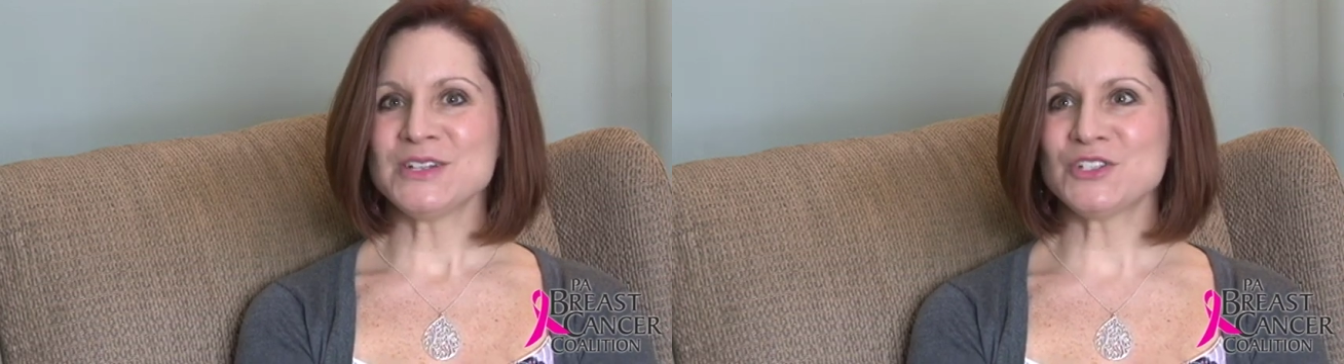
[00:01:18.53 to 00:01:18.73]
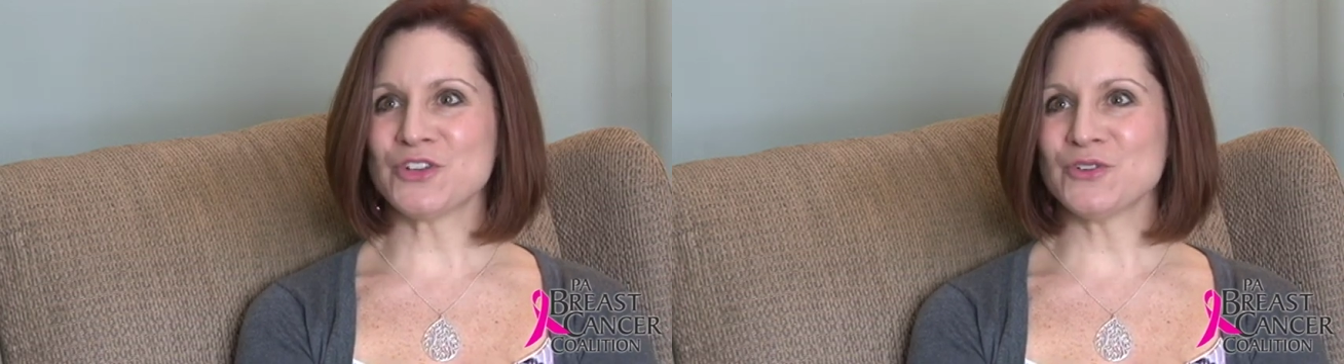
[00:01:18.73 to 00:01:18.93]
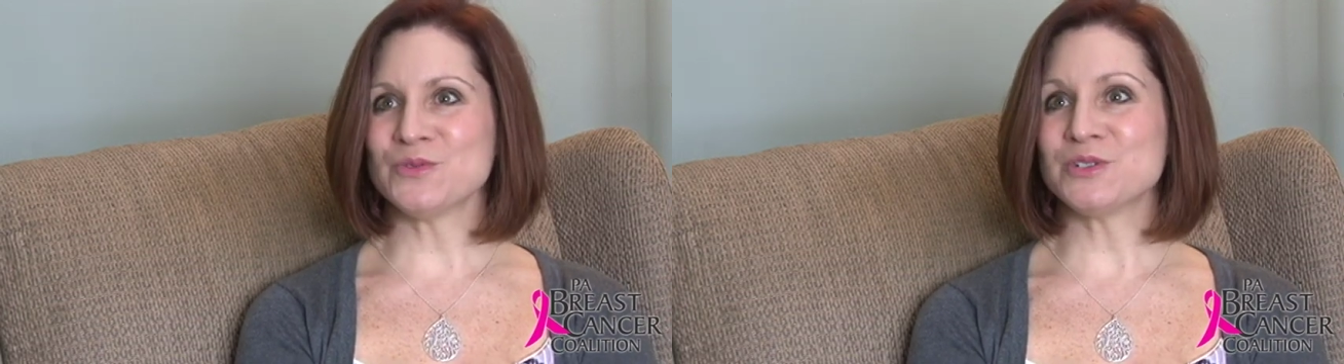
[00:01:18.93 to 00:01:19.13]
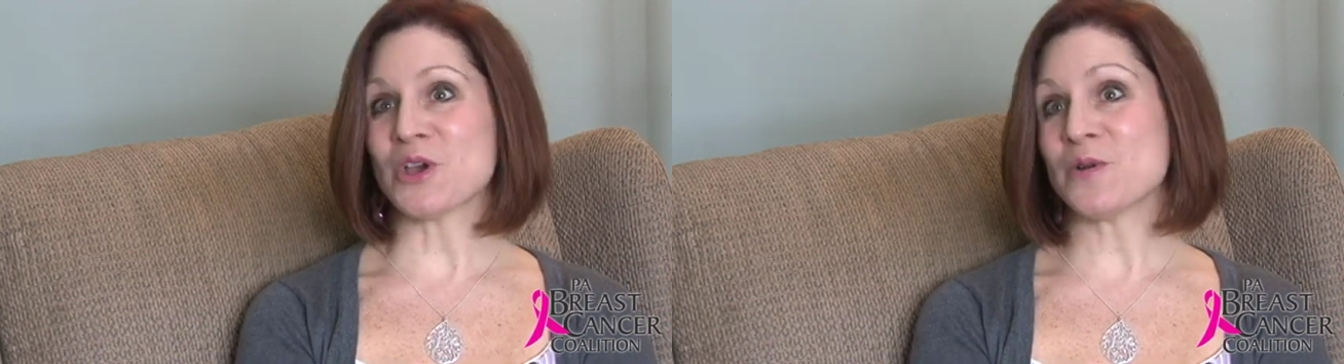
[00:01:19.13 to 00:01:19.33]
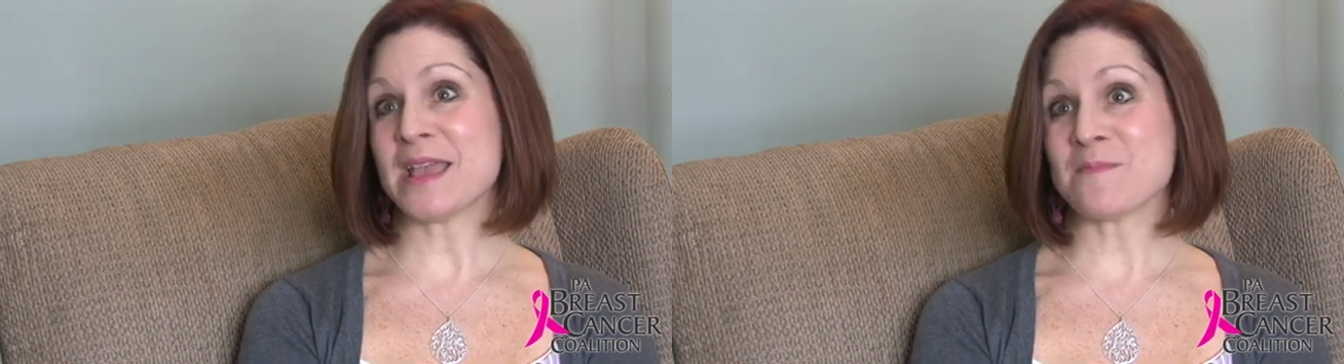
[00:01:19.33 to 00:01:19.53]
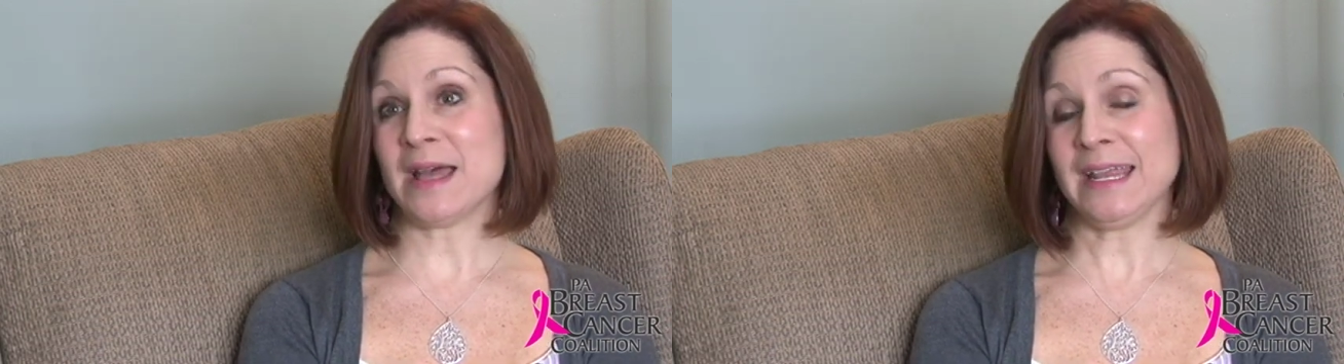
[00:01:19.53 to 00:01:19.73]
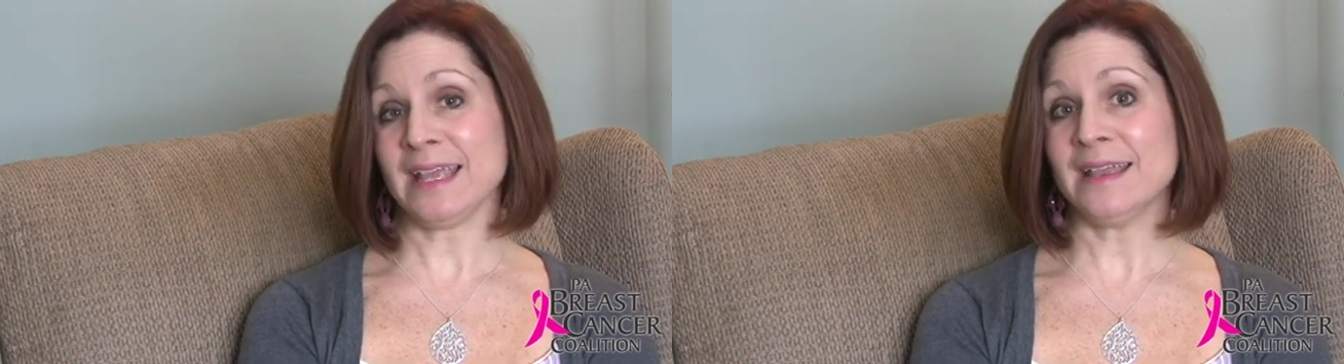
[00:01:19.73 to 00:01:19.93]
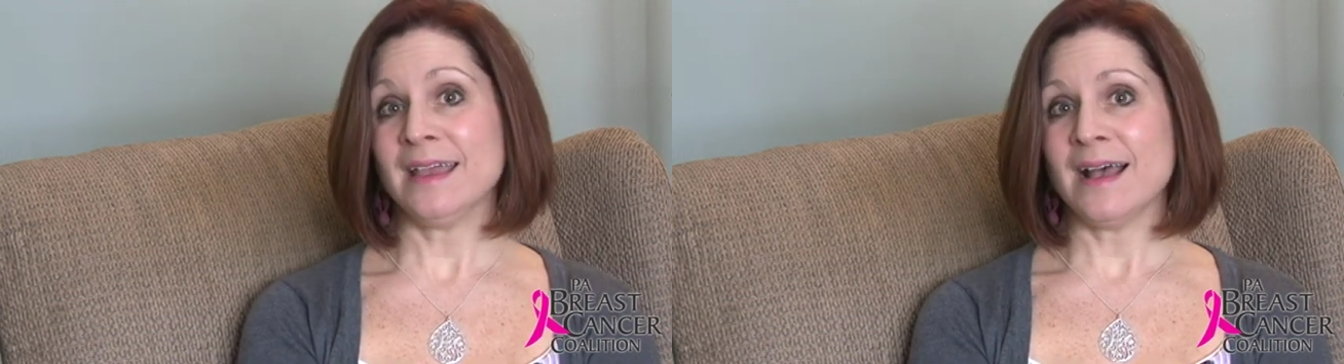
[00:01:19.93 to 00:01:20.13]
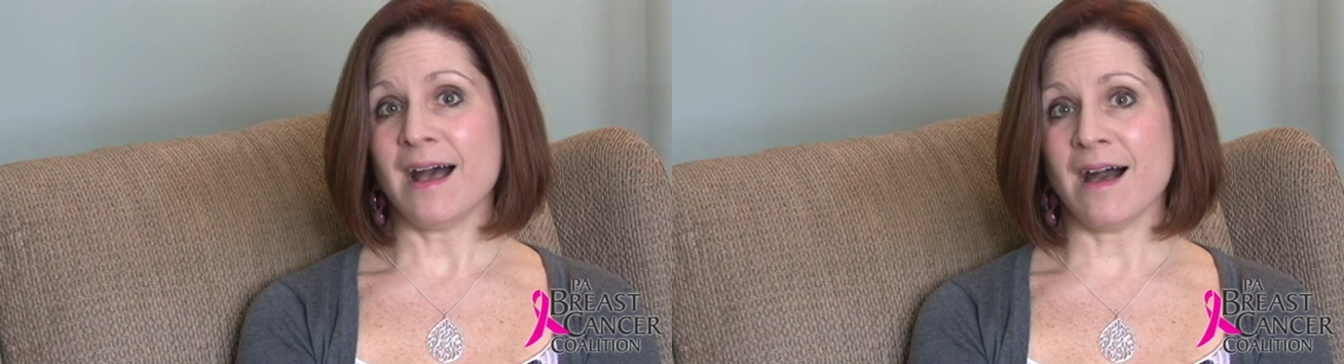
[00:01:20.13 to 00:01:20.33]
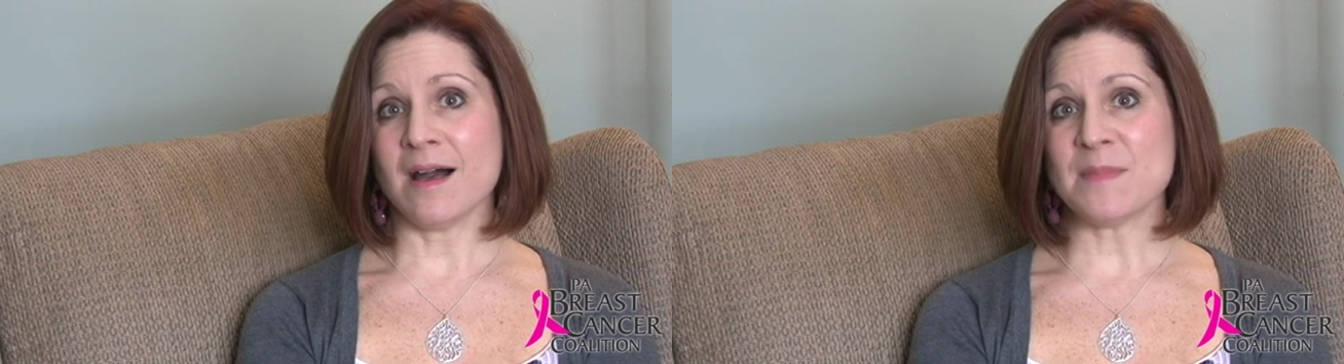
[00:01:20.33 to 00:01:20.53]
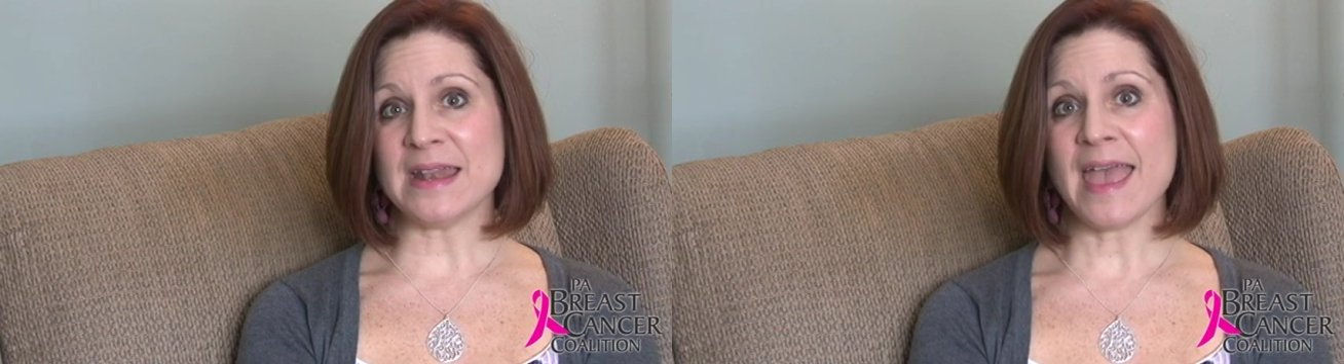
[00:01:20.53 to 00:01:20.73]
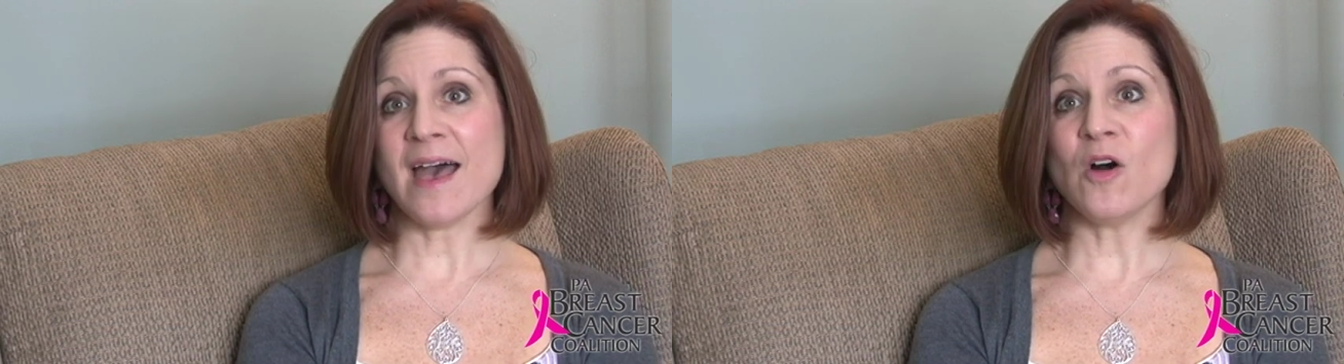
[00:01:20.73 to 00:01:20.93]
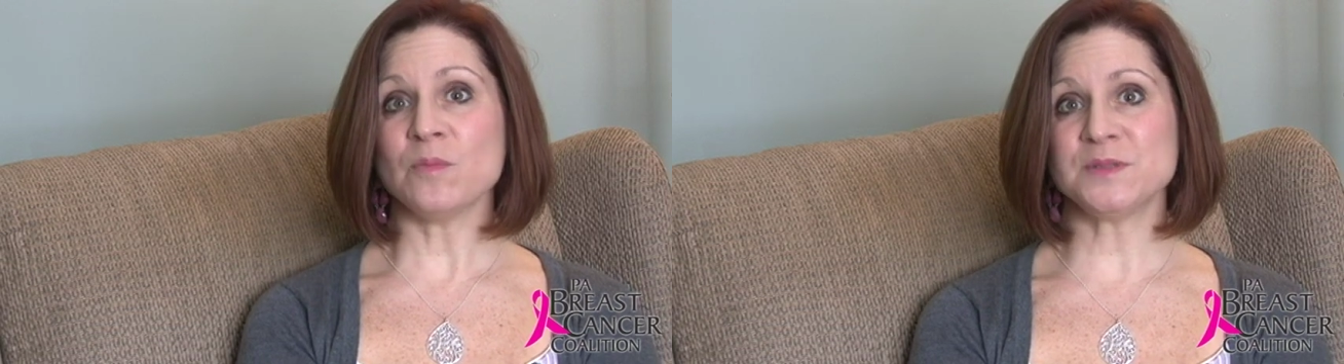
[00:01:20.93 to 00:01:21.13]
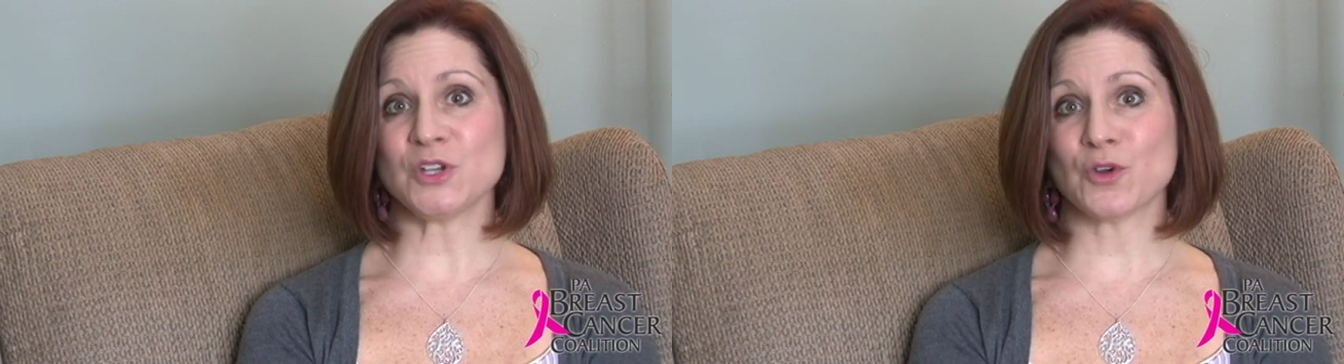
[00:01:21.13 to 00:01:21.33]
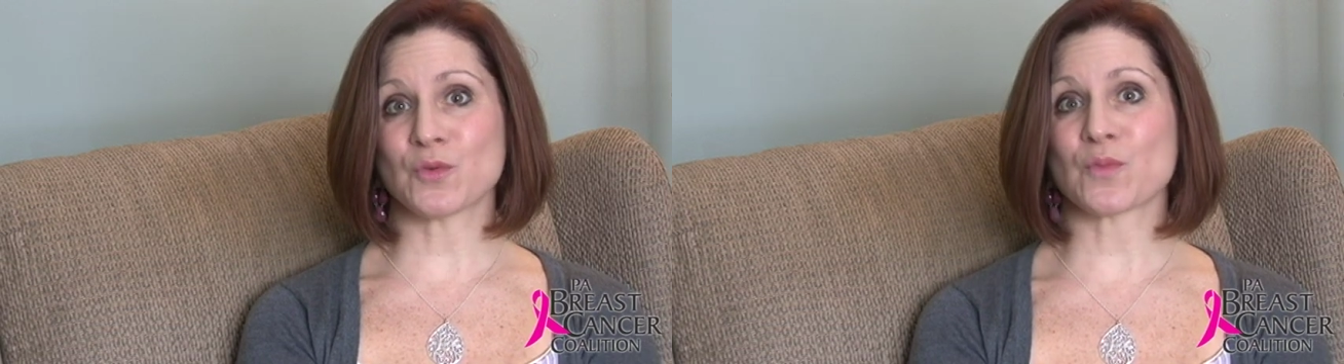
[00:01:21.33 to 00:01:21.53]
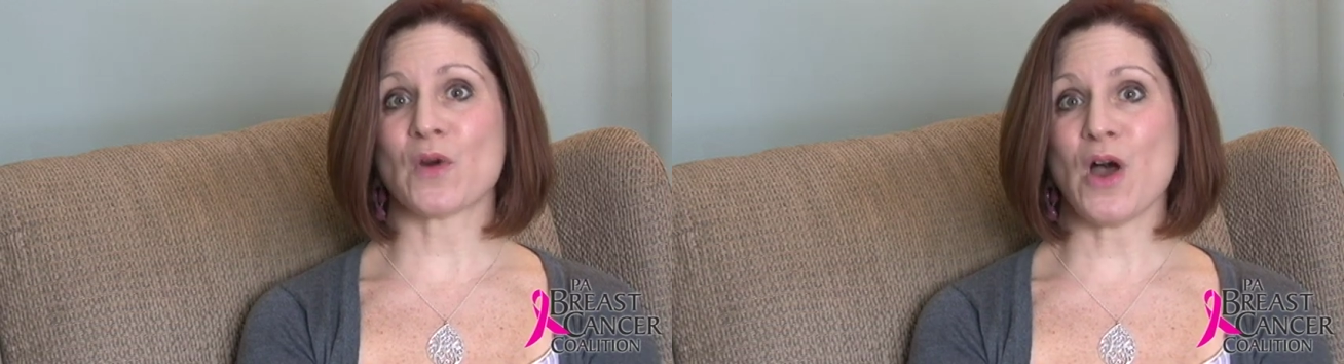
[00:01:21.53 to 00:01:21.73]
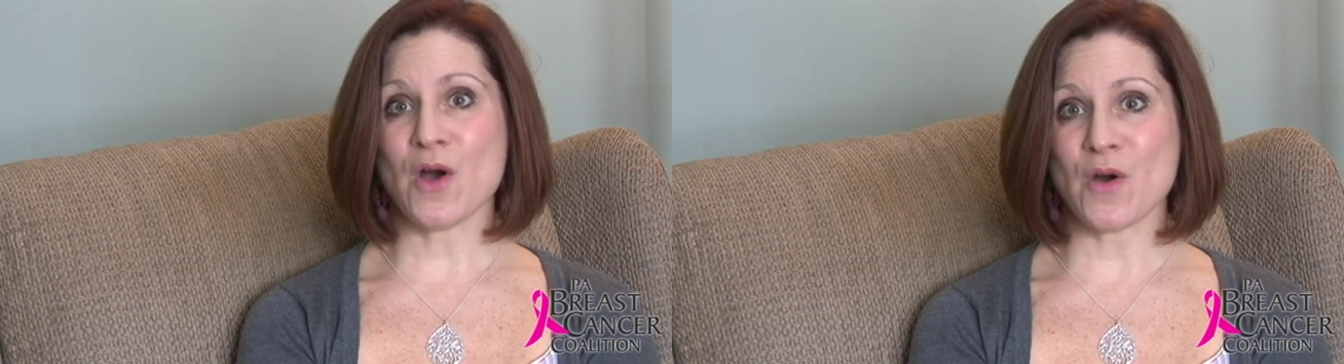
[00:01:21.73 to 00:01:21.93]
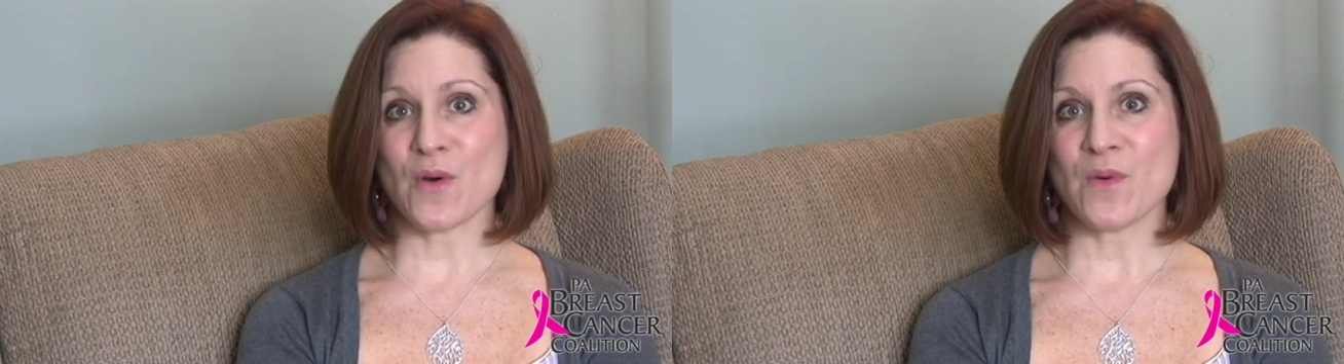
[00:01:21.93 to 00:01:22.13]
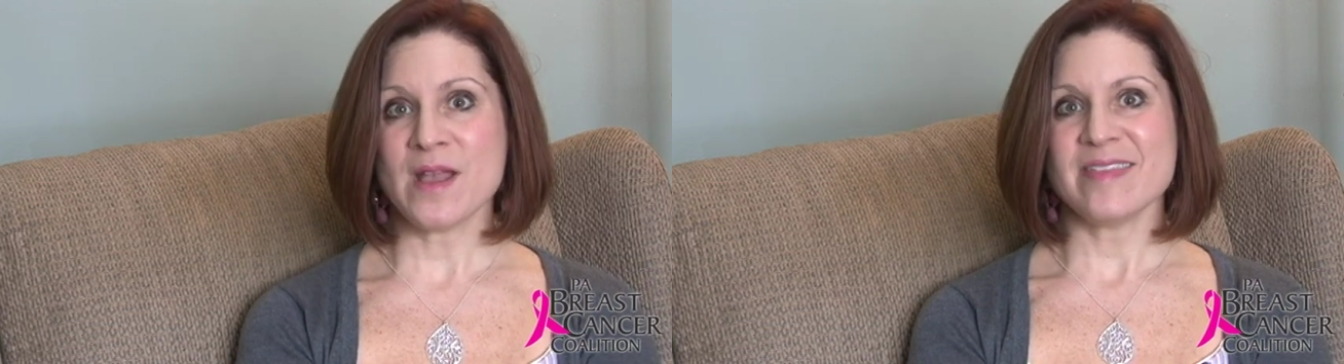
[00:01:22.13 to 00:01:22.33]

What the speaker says: to donate money and help to grow